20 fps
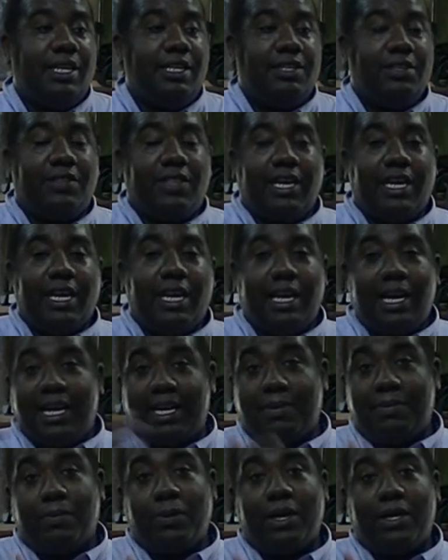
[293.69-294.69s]
Do you think I
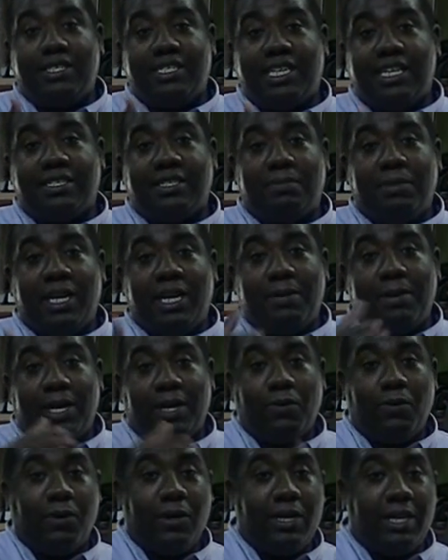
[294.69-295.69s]
could probably save some money
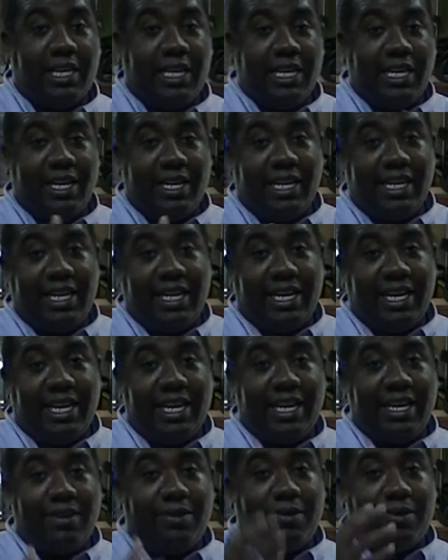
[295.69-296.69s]
by going and get a
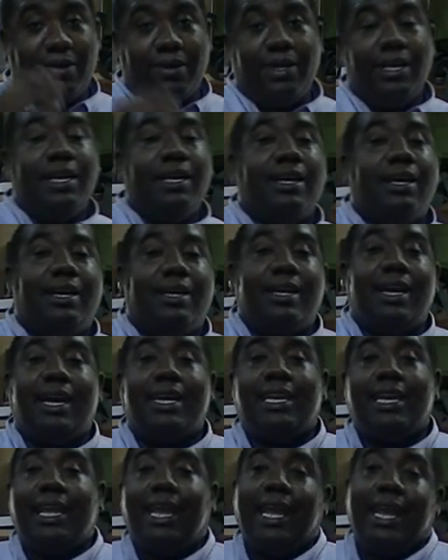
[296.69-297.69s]
99 or a
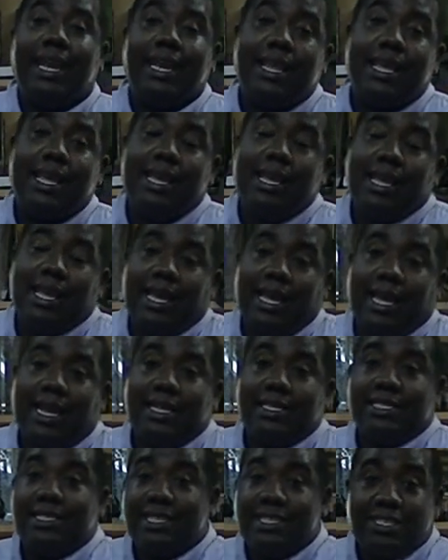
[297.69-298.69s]
98 And
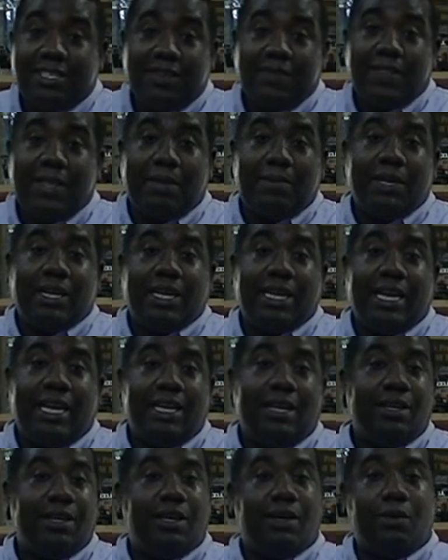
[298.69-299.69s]
it's just something I'm looking
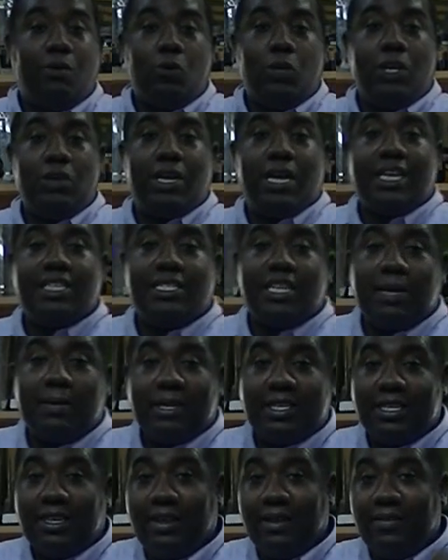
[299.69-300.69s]
at. What do you guys think
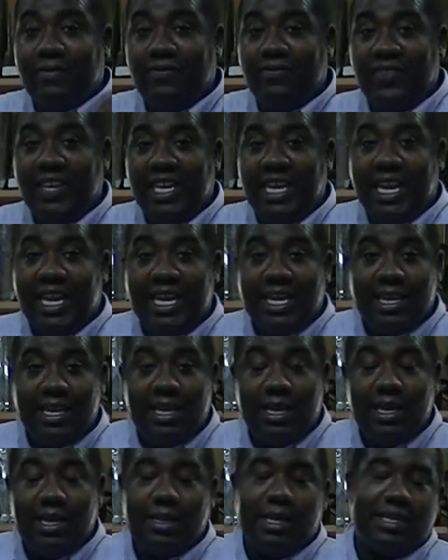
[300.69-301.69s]
about the V8?
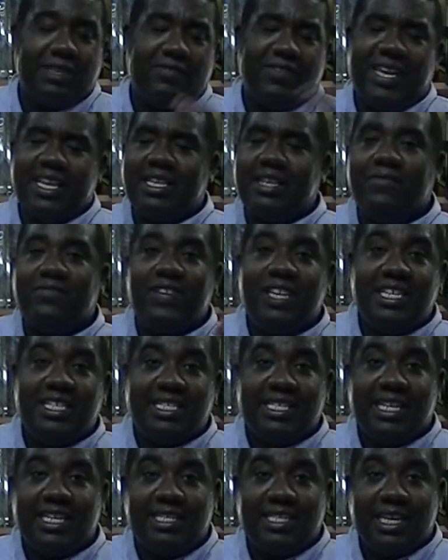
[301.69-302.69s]
Not the V8, the
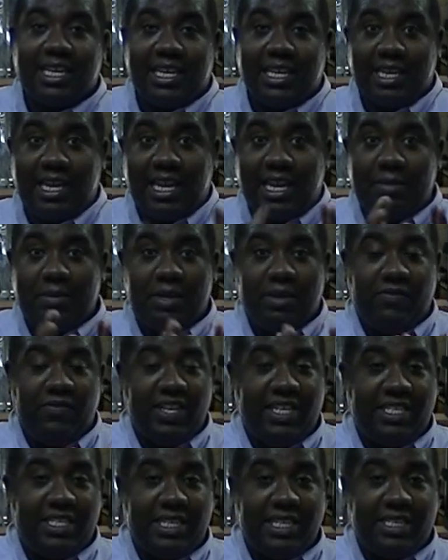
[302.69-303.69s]
V6. They come in
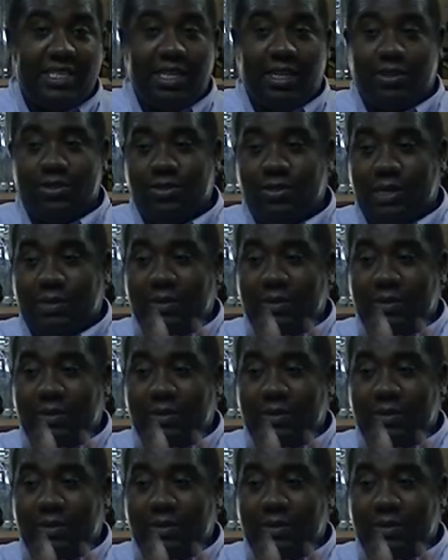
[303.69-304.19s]
the V6 and they also